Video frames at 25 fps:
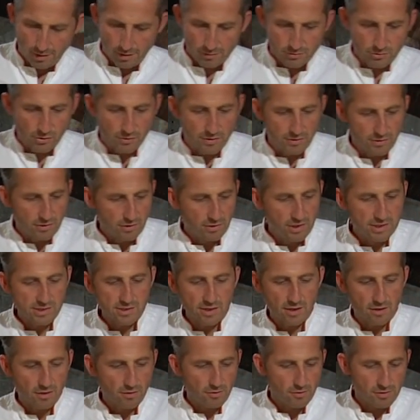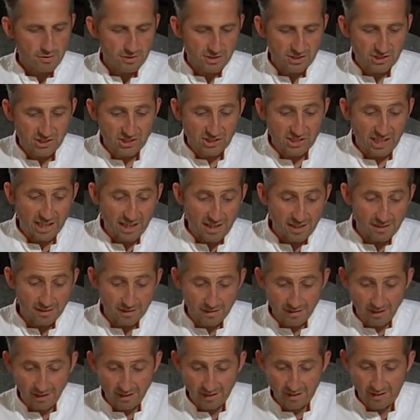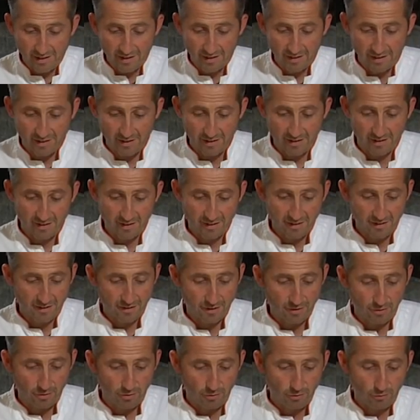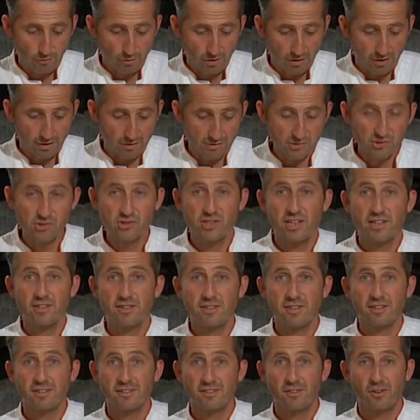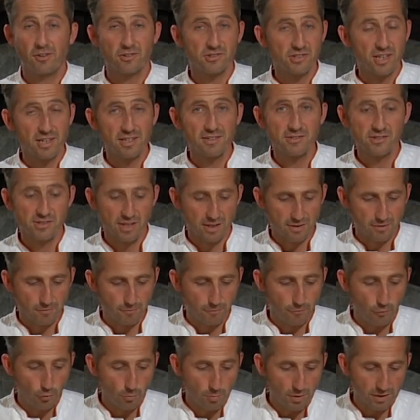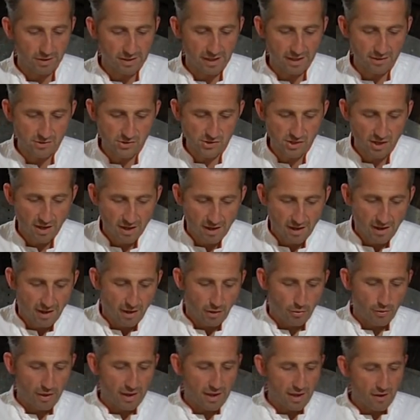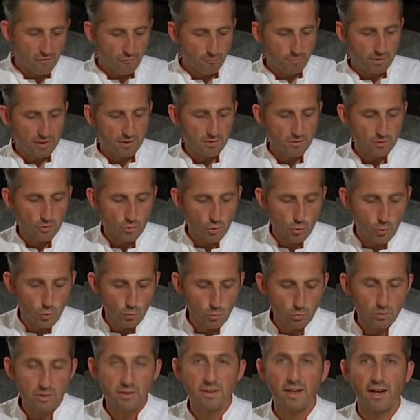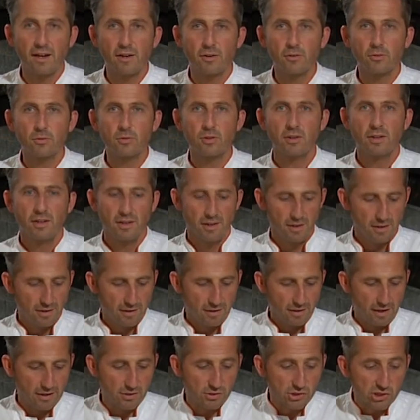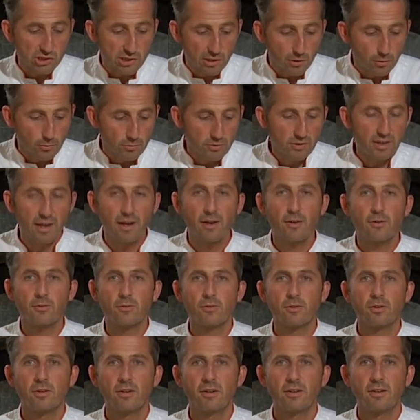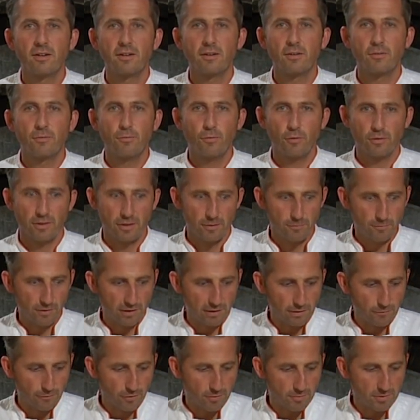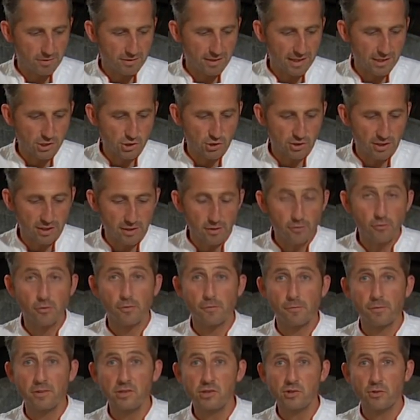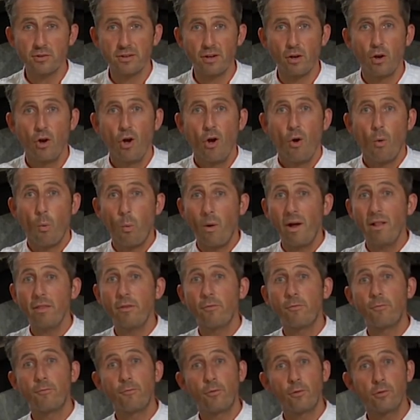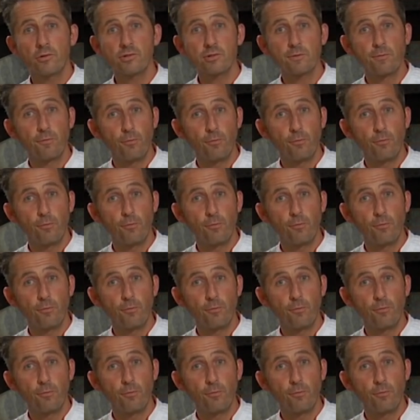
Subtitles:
So these are our second set of 4 baguettes. They have been cooled down and slowed down for that final fermentation in the refrigerator, while the first